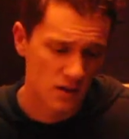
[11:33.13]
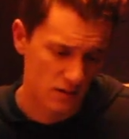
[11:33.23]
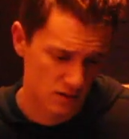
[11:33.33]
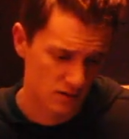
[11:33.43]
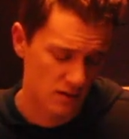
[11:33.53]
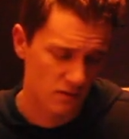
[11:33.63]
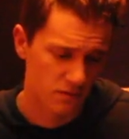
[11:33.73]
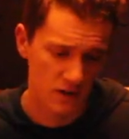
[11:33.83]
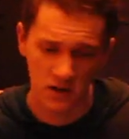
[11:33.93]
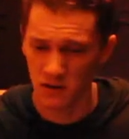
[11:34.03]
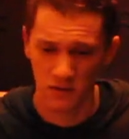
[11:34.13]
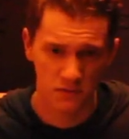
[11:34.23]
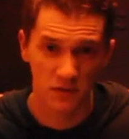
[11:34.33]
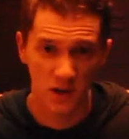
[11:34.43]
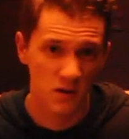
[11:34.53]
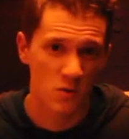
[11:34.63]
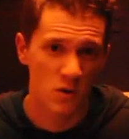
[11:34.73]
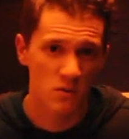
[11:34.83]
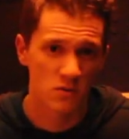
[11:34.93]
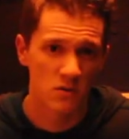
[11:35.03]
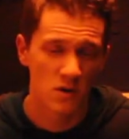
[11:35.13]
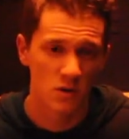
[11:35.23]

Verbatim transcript: there's the fight or flight mode,